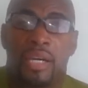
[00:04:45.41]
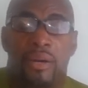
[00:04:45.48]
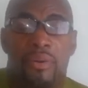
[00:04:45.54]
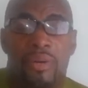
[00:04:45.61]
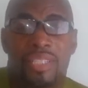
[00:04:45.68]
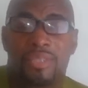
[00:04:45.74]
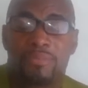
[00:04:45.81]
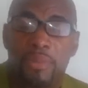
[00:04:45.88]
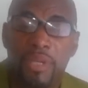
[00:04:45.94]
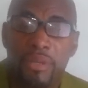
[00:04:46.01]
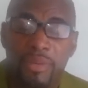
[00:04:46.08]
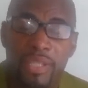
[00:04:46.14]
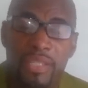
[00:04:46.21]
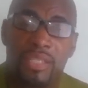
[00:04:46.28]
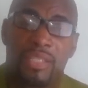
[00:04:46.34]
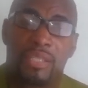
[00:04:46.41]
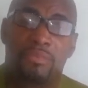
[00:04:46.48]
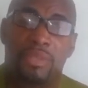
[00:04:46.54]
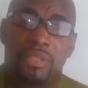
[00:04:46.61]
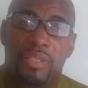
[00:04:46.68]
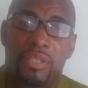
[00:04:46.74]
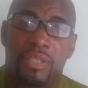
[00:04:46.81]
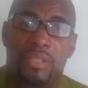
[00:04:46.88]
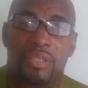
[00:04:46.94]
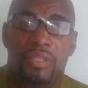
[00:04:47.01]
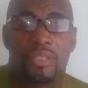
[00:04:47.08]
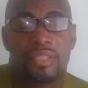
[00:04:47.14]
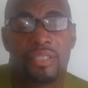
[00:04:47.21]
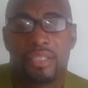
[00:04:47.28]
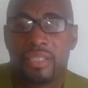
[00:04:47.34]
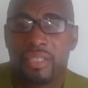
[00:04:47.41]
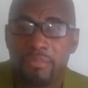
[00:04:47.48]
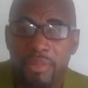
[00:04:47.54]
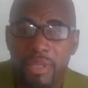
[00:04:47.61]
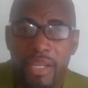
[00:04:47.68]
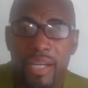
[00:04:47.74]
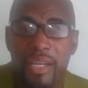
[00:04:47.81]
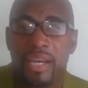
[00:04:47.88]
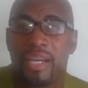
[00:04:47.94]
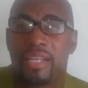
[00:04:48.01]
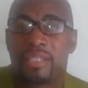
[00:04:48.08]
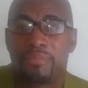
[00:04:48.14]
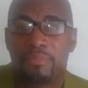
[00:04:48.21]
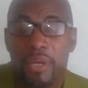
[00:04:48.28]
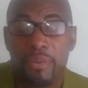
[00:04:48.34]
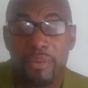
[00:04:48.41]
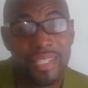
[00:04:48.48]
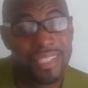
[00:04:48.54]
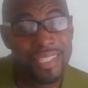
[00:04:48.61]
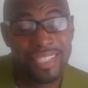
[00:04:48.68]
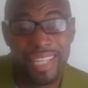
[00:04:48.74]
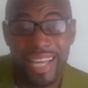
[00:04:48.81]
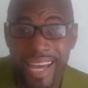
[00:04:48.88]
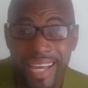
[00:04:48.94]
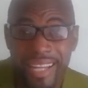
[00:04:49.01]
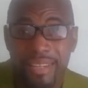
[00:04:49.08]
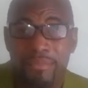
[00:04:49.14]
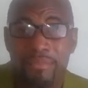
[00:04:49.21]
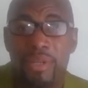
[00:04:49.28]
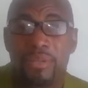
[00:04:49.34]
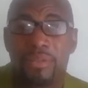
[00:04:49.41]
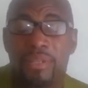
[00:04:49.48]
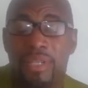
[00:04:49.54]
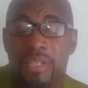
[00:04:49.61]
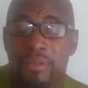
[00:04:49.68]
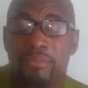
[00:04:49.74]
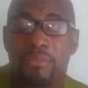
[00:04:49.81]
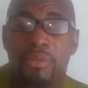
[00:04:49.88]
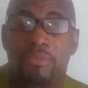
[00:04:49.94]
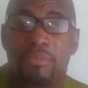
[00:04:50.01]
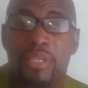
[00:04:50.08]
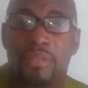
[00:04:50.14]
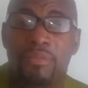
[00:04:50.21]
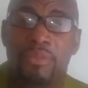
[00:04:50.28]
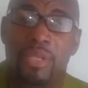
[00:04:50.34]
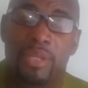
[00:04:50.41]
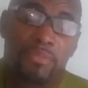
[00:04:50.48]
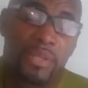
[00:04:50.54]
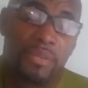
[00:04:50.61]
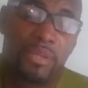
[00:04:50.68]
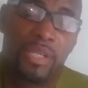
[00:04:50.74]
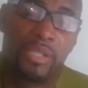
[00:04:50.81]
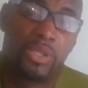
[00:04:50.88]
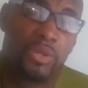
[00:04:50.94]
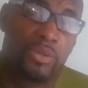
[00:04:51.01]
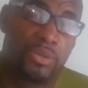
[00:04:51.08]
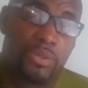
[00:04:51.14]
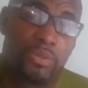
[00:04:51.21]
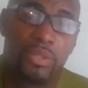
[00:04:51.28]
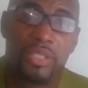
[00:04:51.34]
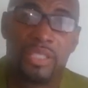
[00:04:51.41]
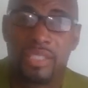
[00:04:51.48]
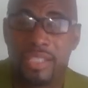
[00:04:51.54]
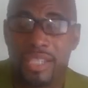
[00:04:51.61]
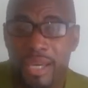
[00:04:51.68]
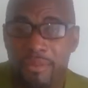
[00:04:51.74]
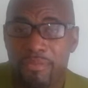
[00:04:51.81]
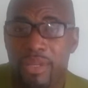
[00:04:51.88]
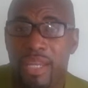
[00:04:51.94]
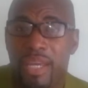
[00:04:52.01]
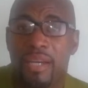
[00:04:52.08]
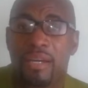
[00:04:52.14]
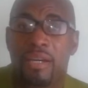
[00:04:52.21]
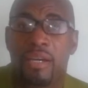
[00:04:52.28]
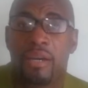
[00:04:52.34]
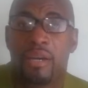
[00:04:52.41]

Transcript: or experience similar similar experiences at the mo at the moment that people are going through the same thing